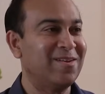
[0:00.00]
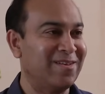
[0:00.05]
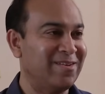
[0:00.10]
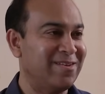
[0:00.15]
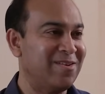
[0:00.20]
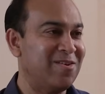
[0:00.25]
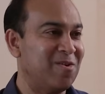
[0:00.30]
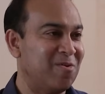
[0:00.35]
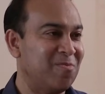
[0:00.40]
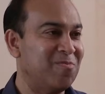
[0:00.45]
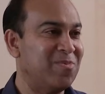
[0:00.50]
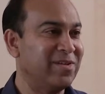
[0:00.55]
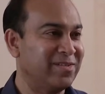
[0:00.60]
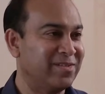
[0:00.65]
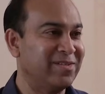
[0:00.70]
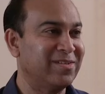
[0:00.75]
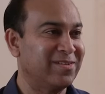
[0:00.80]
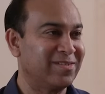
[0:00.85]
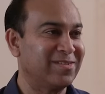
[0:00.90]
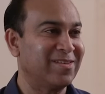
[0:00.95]
And your
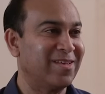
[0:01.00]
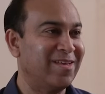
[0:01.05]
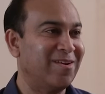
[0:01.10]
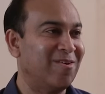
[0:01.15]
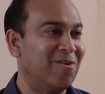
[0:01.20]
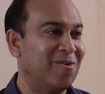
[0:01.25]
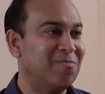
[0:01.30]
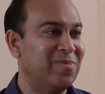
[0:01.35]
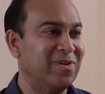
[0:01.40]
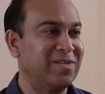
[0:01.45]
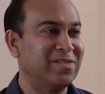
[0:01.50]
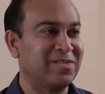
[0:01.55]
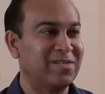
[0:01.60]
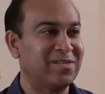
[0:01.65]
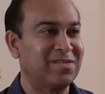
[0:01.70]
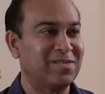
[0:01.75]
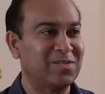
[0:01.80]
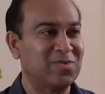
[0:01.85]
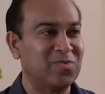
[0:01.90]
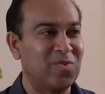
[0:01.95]
business and our
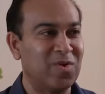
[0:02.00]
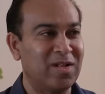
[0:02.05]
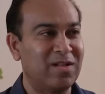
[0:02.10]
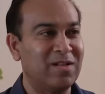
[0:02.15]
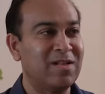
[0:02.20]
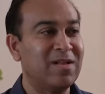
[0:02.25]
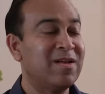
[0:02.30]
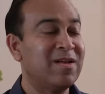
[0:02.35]
business as well.